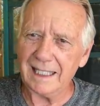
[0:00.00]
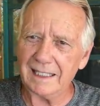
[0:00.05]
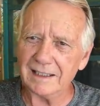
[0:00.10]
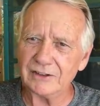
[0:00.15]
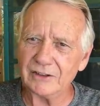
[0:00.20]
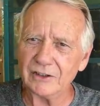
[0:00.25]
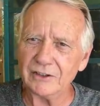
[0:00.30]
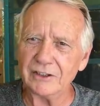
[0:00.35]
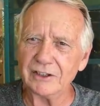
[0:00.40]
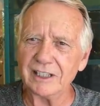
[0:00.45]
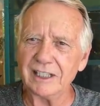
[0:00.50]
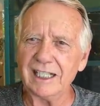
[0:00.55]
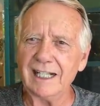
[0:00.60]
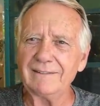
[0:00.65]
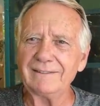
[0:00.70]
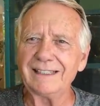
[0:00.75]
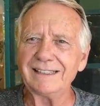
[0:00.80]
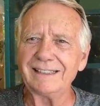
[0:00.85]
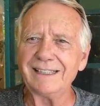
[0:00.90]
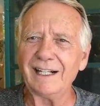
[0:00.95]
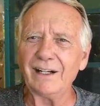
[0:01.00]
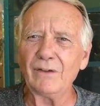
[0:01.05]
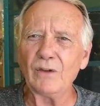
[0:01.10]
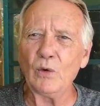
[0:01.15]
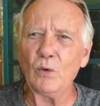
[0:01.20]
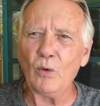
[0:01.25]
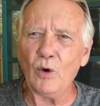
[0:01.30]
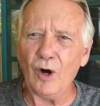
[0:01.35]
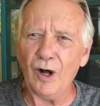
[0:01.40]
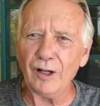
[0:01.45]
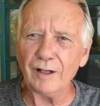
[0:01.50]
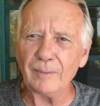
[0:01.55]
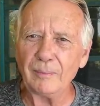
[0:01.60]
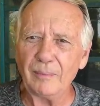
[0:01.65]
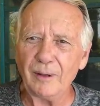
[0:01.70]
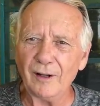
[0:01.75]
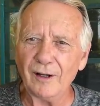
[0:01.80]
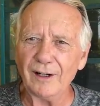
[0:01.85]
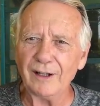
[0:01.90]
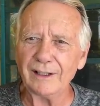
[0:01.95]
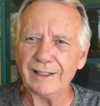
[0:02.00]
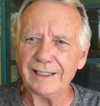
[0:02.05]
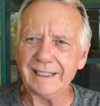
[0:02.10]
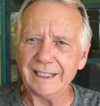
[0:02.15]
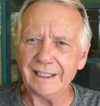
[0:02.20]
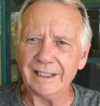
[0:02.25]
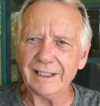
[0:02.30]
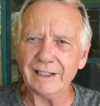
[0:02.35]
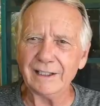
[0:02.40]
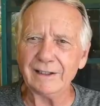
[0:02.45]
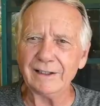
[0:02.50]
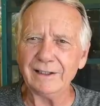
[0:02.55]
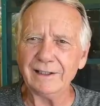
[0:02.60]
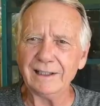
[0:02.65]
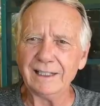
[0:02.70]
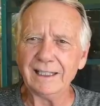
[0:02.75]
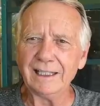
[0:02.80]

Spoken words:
so you're going to have to tear the wall apart here